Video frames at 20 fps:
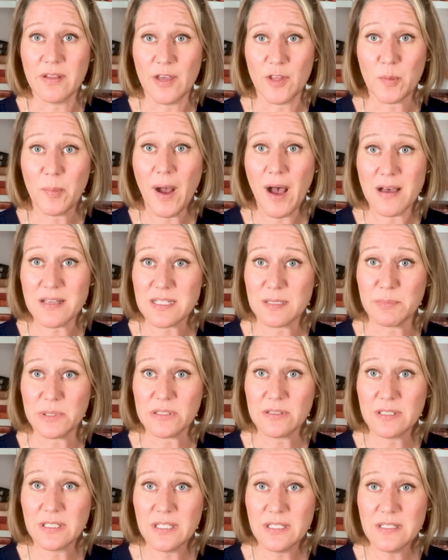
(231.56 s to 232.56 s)

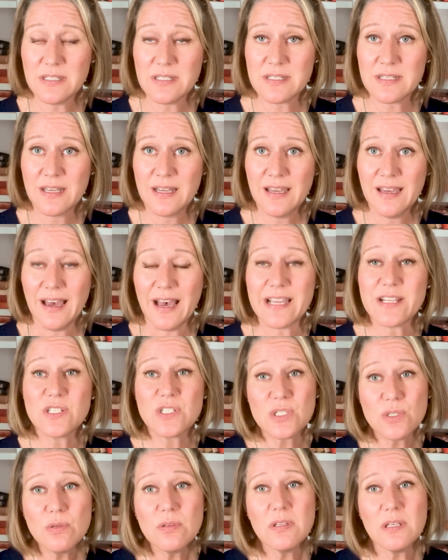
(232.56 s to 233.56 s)
possibilities, I
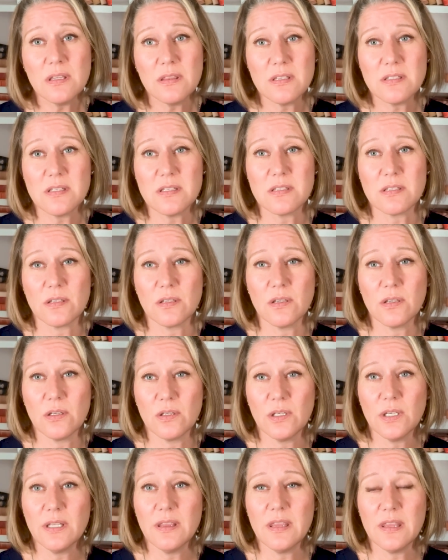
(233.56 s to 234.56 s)
do think this is a
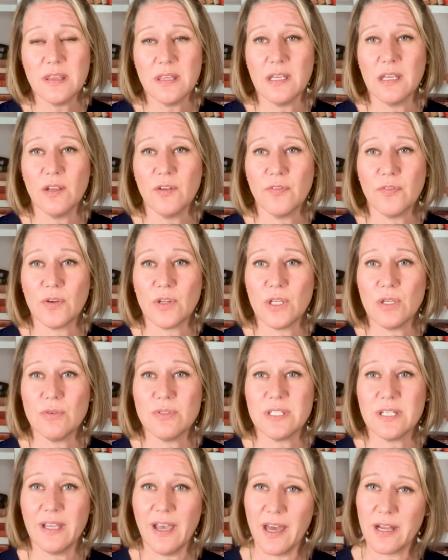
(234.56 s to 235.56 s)
good thing for you
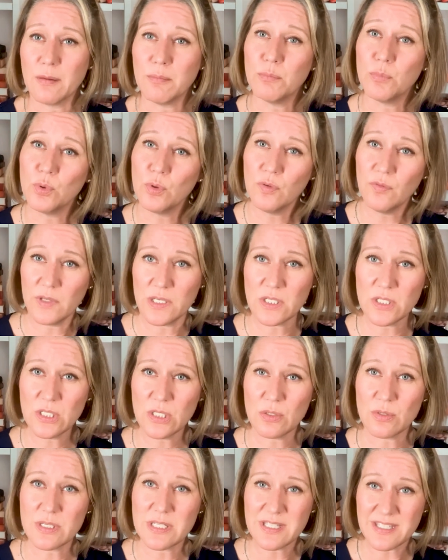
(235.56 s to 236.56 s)
to kind of move
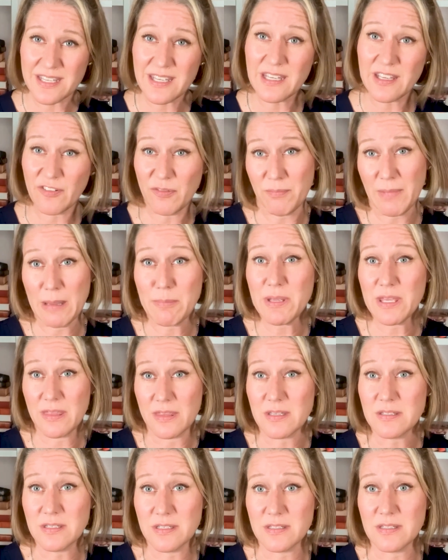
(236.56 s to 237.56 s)
into to see if maybe
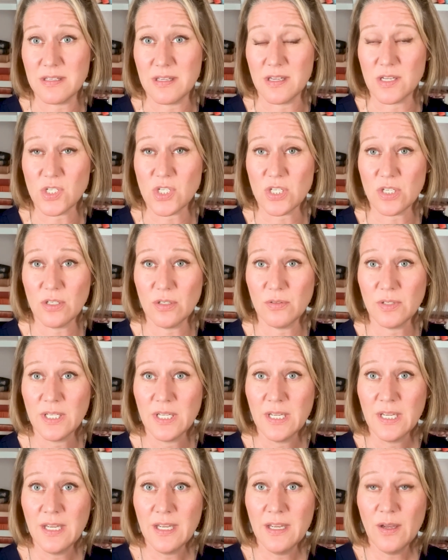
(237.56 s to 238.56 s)
this is the issue.
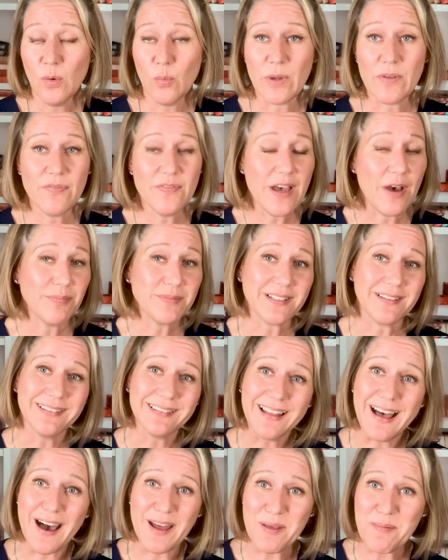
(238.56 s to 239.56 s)
We've helped a
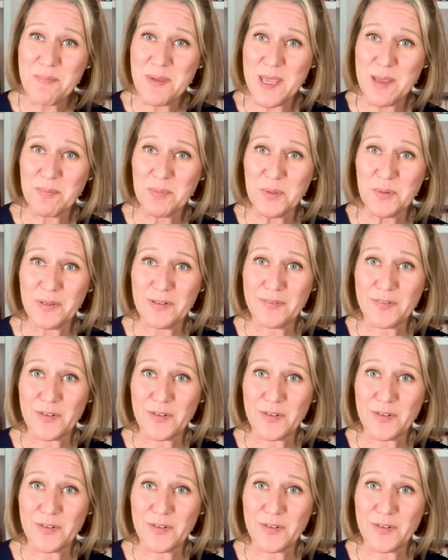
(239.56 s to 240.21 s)
lot of people with